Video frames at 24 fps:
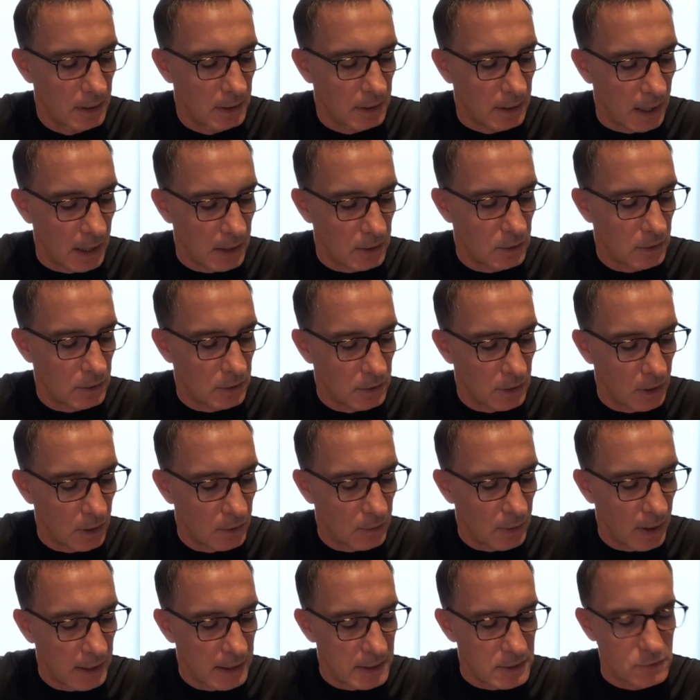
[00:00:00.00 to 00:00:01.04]
Get your, you know,
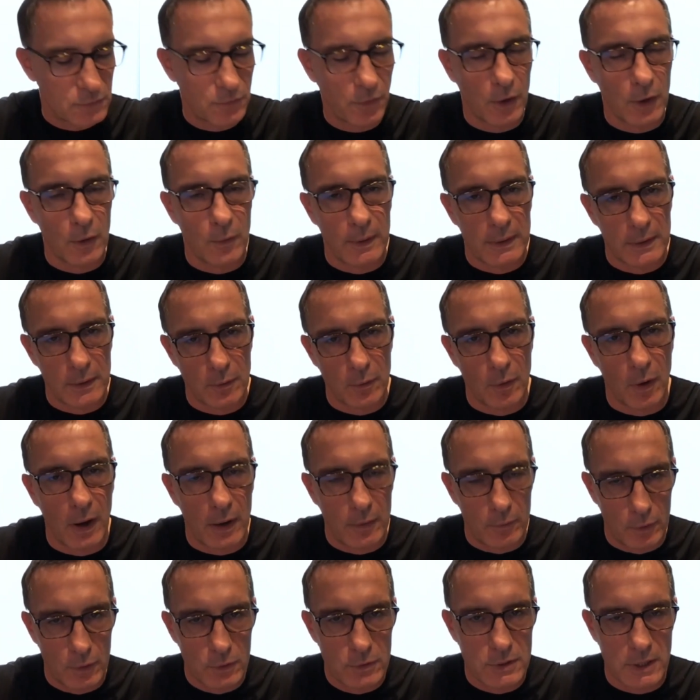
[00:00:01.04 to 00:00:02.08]
and it's following the
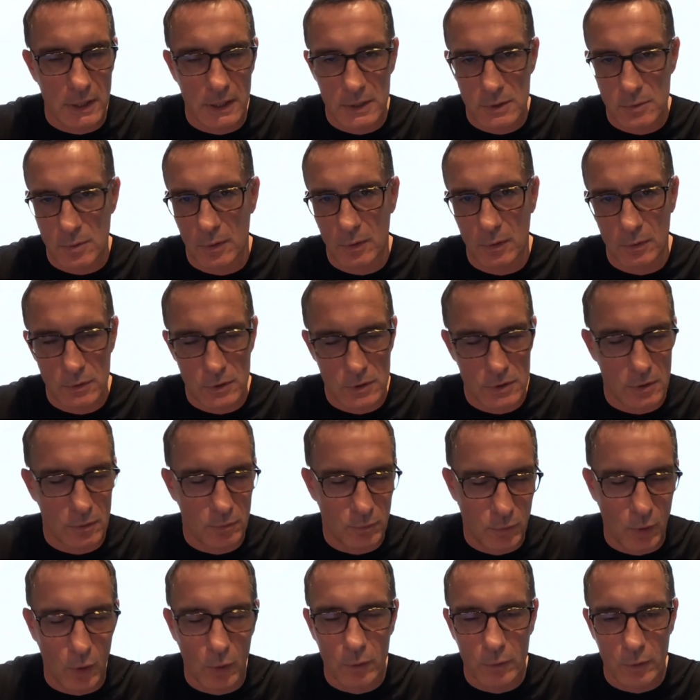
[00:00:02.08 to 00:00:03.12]
right routine as well, not just the
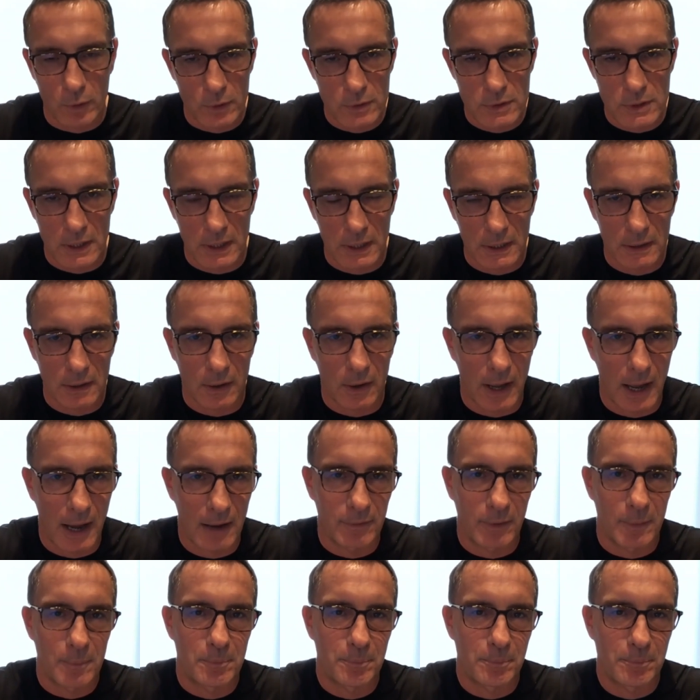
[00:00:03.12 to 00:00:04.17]
wrong routine. Like have
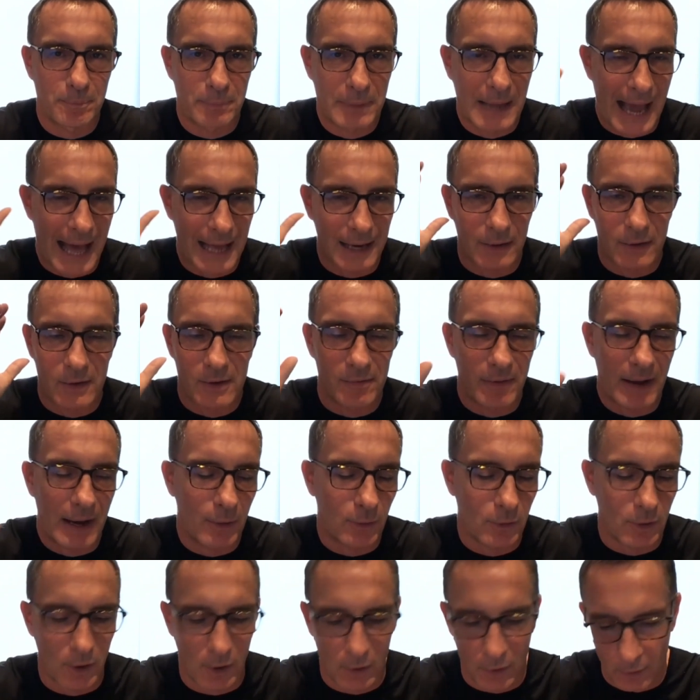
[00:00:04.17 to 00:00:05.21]
a gallon of
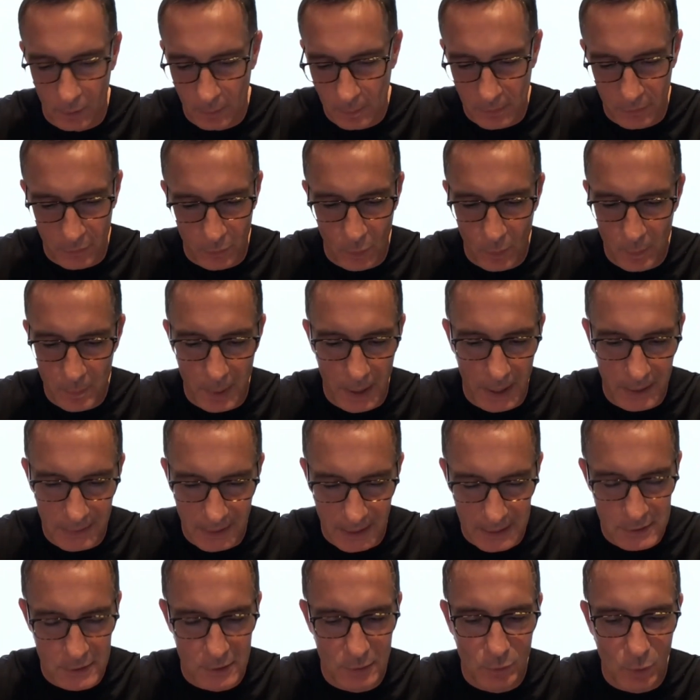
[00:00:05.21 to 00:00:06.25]
alcohol before bed.
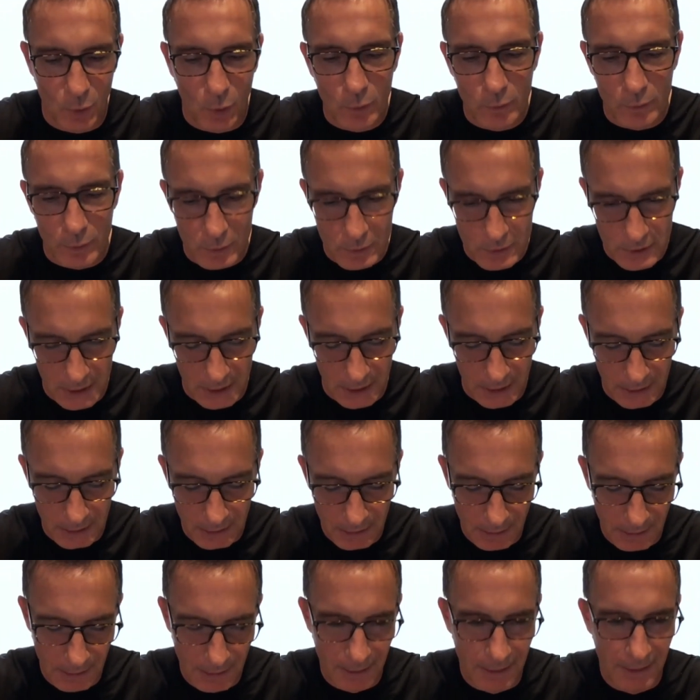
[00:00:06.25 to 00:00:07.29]
That's the wrong routine
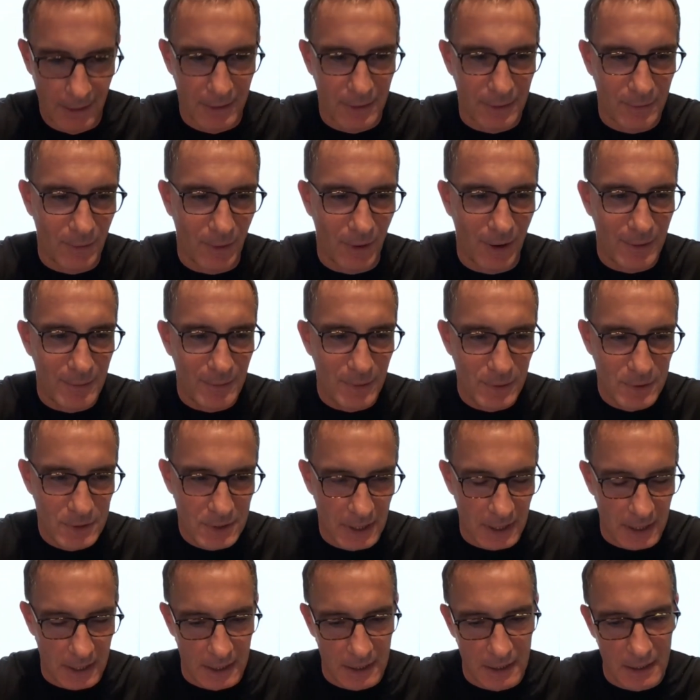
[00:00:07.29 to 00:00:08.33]
the right
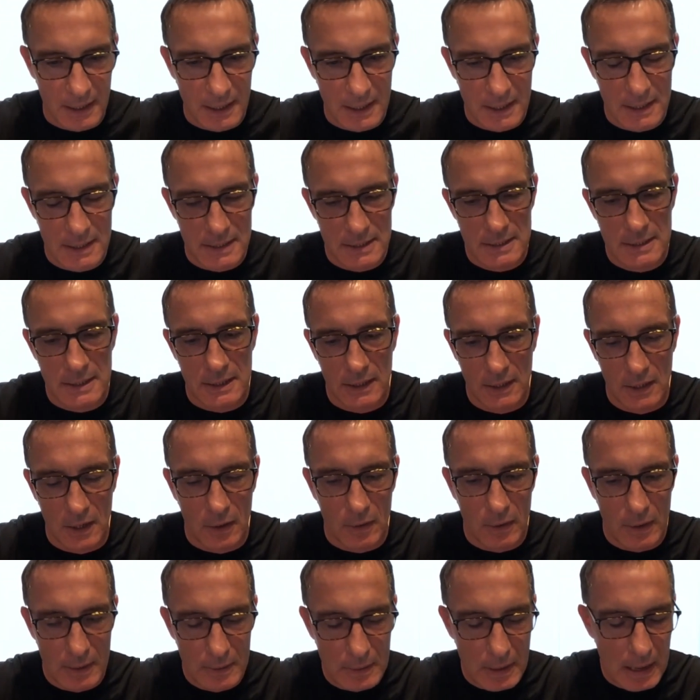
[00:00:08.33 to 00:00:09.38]
routine is you
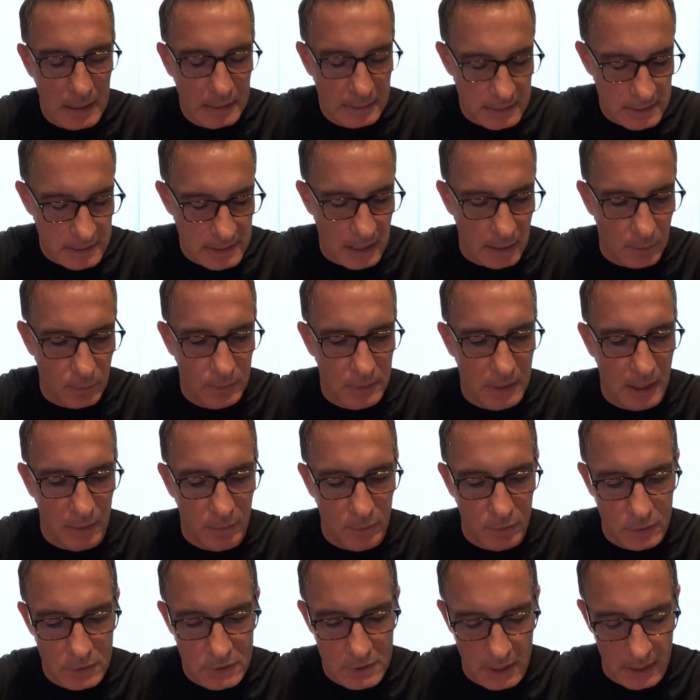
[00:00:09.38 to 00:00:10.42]
know and stick with that
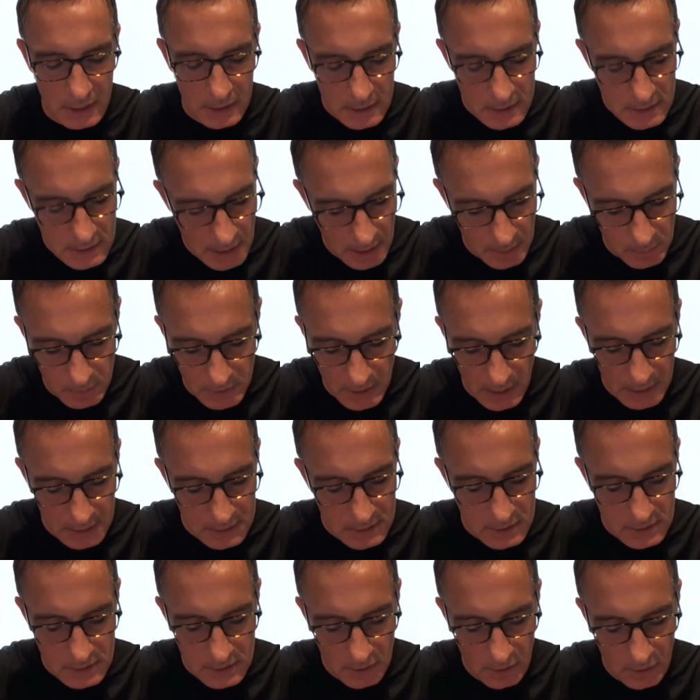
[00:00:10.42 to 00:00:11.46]
routine same with
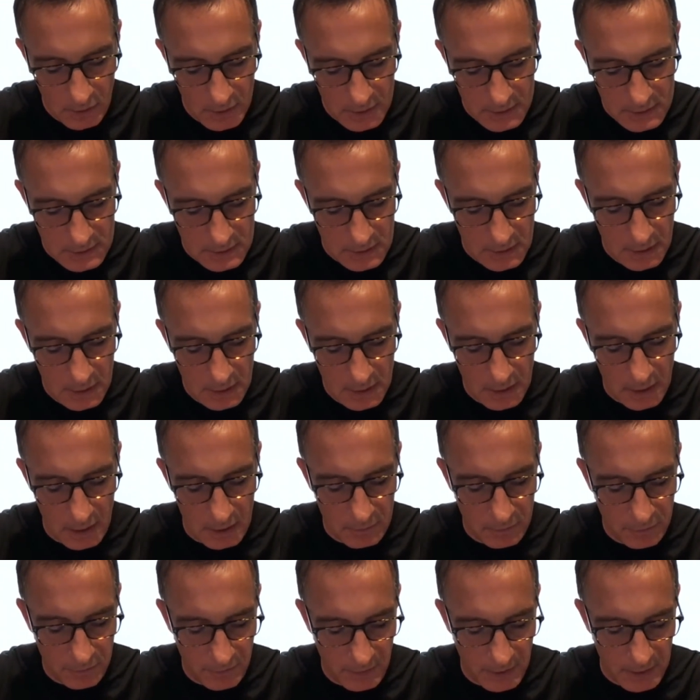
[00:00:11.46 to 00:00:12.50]
exercise
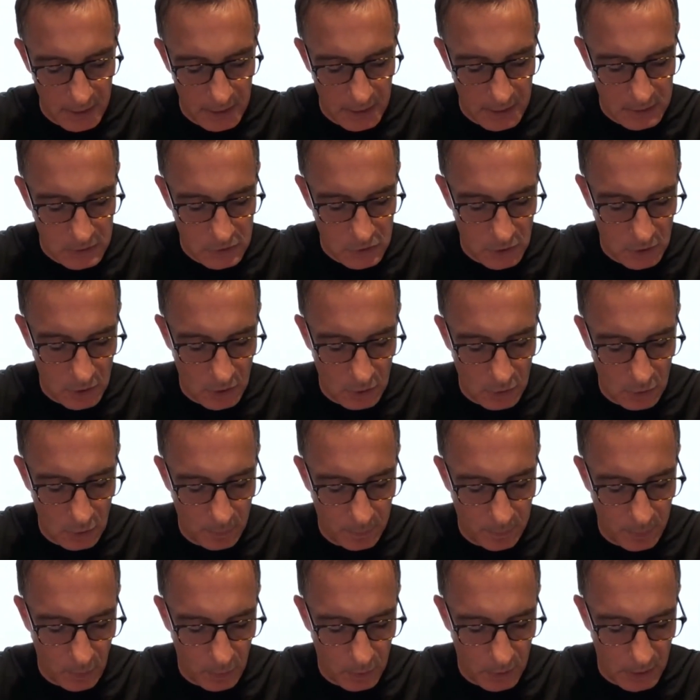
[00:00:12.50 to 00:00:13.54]
and fitness you know your
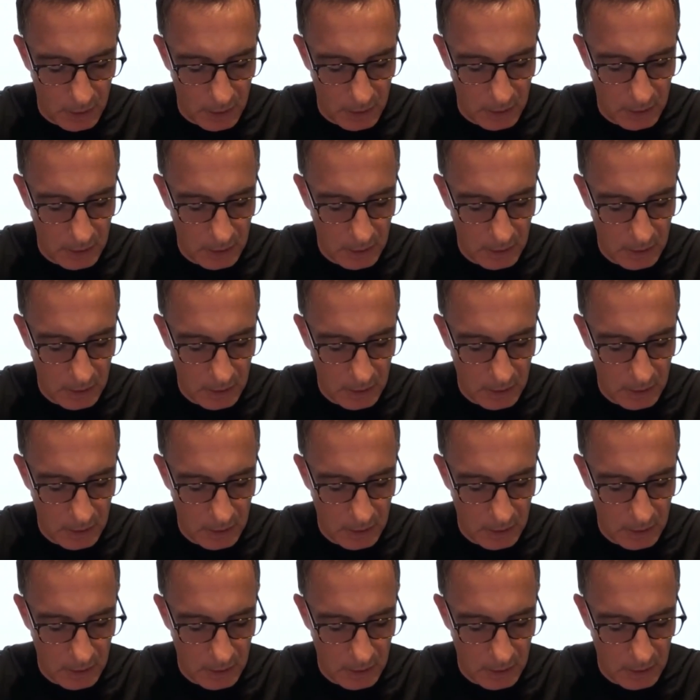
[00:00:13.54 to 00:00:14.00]
body